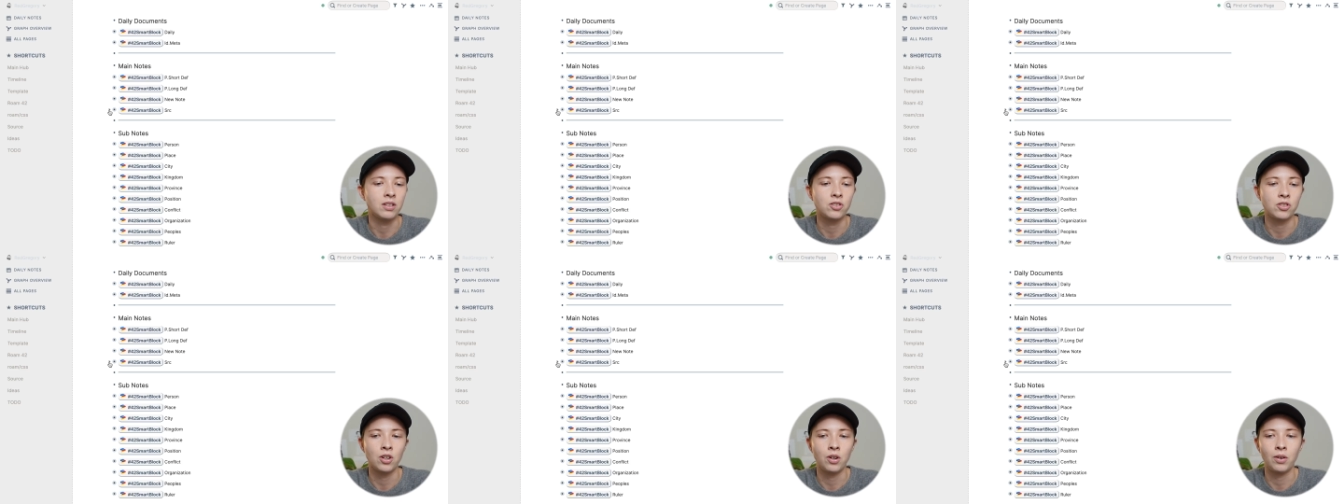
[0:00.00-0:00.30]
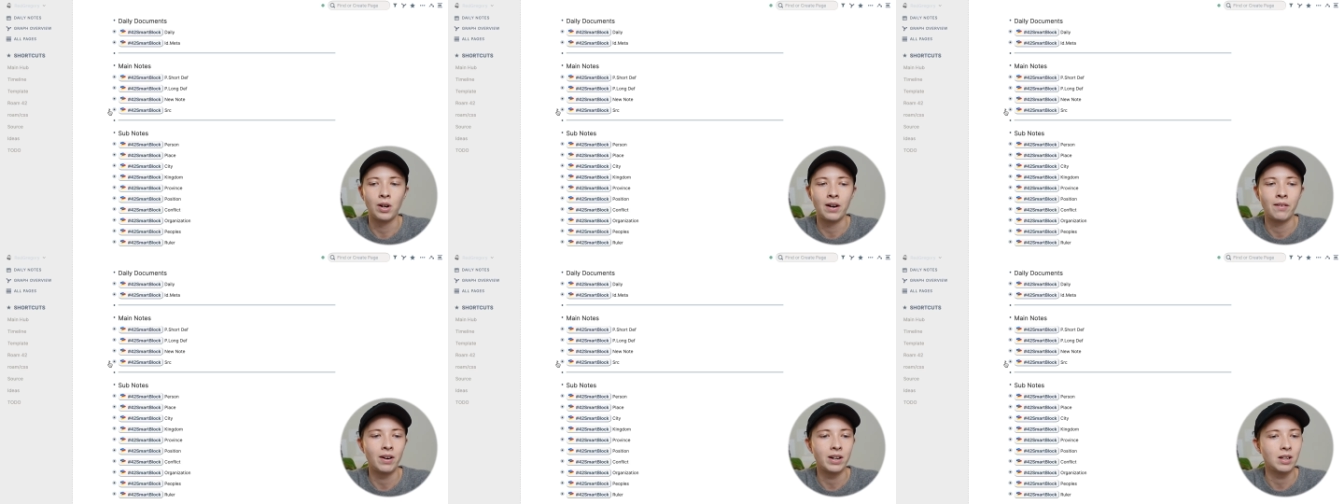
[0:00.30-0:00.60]

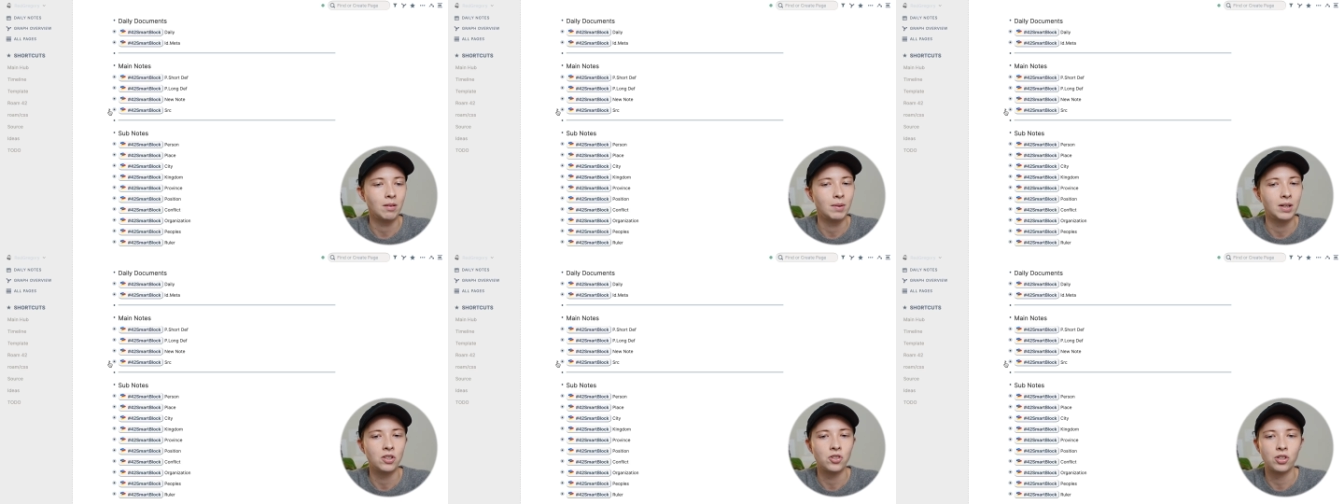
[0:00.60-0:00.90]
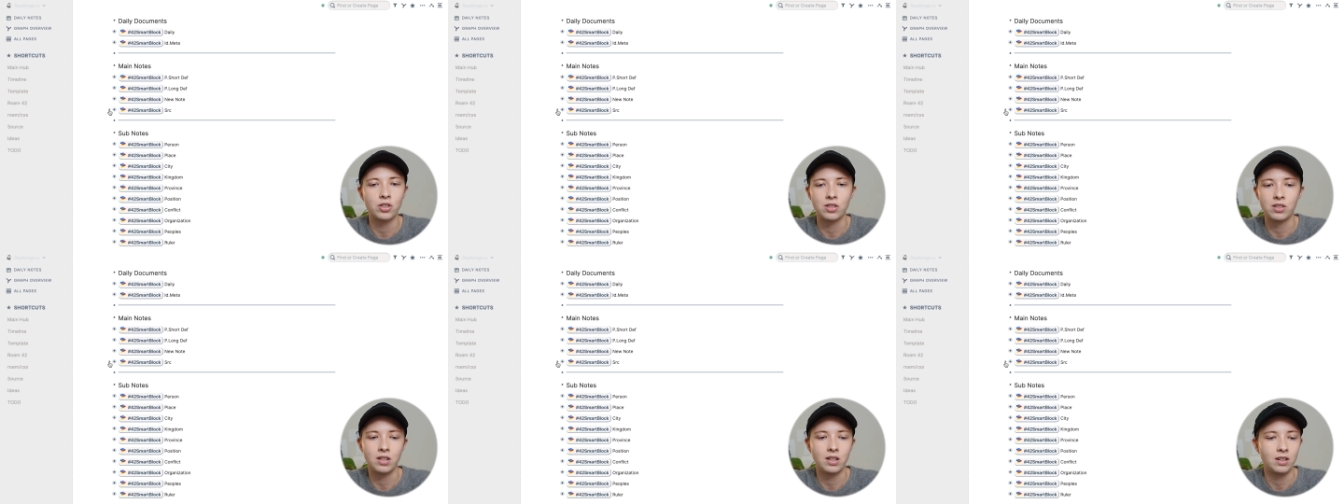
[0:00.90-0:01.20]
So I recommend
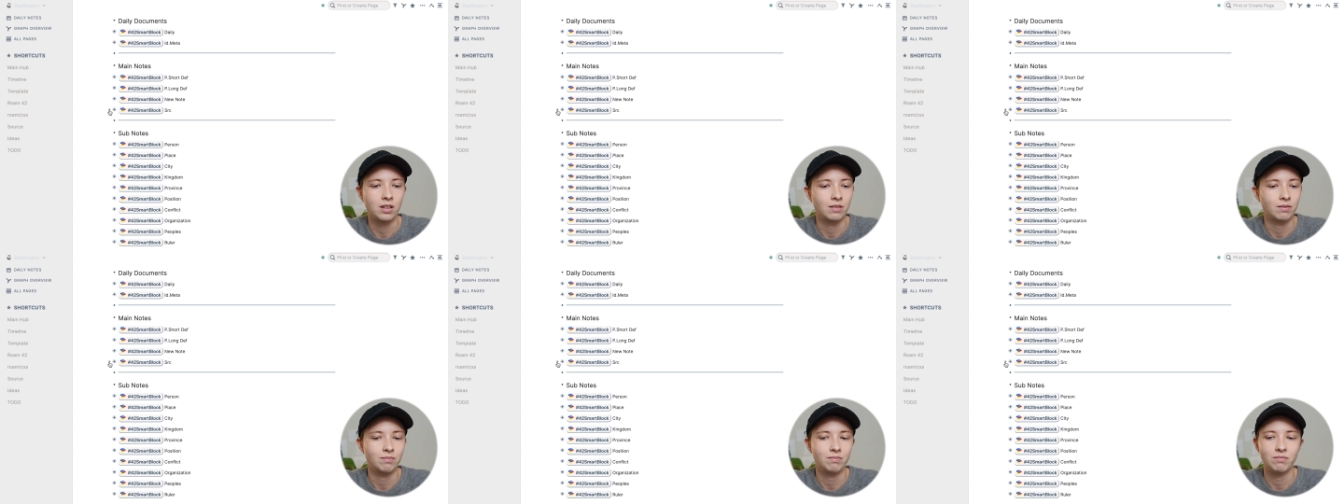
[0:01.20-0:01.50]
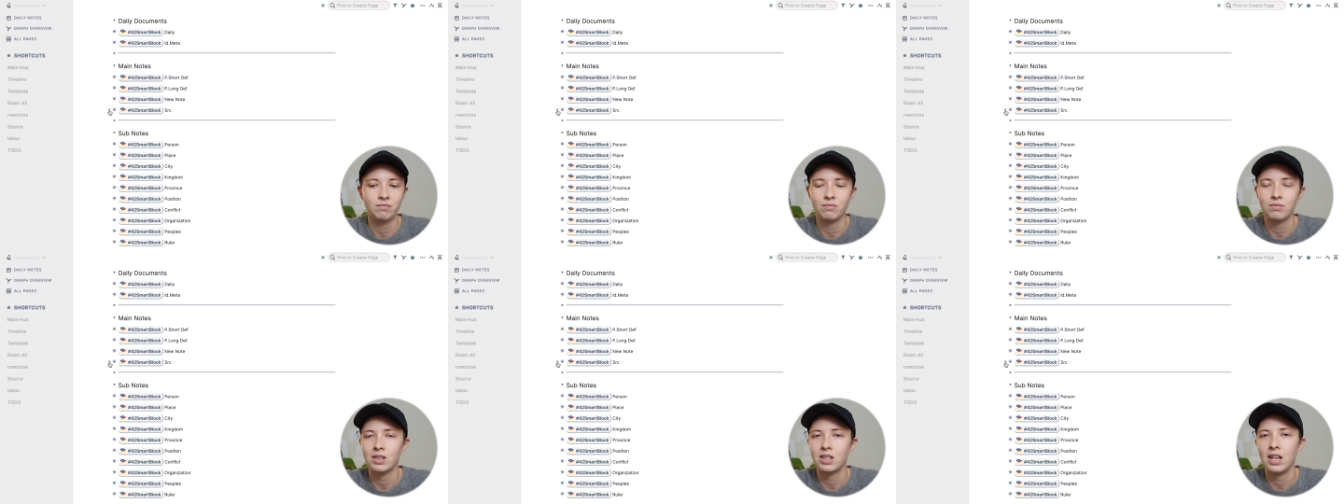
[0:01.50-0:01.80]
just
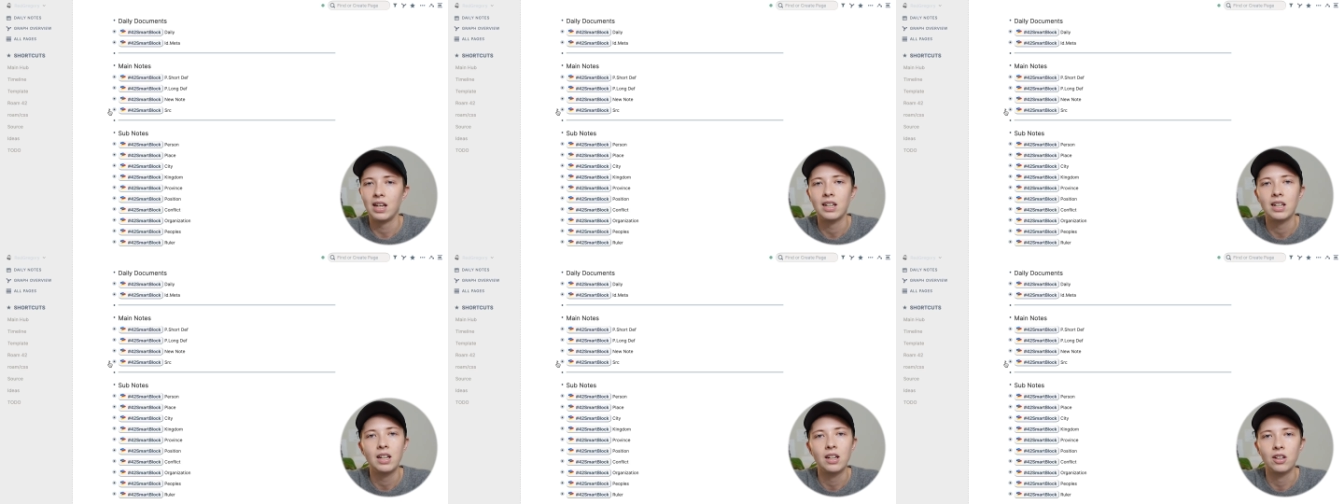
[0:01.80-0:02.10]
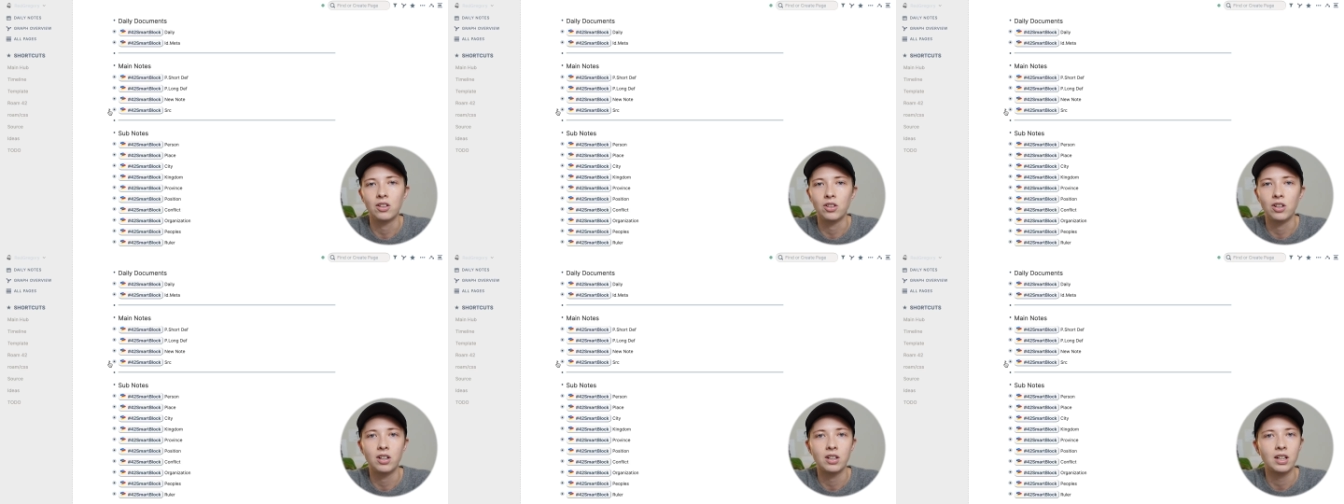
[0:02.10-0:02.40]
taking
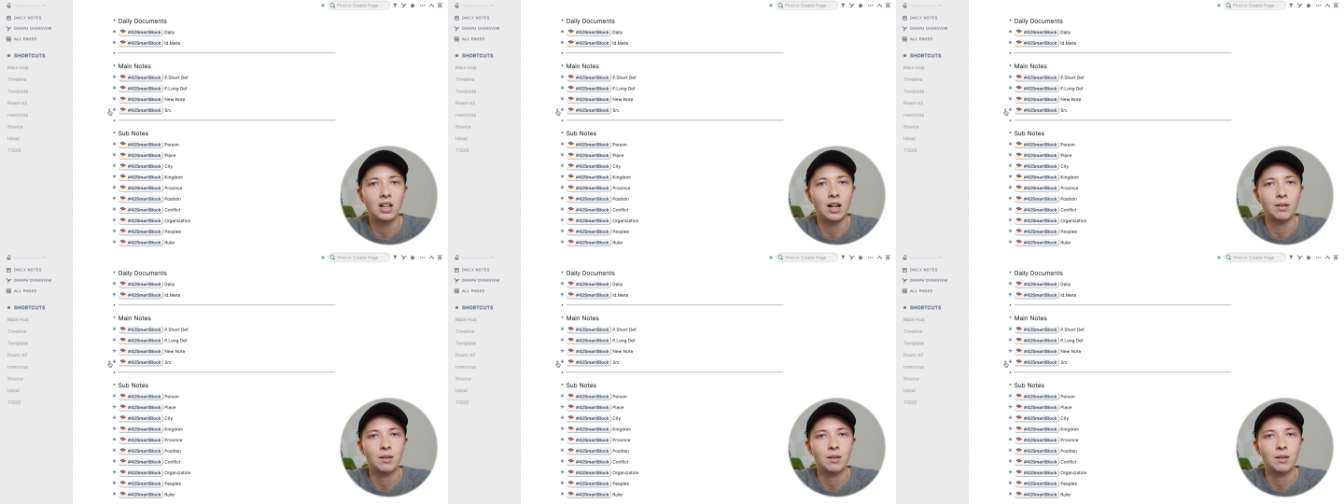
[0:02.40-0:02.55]
a look.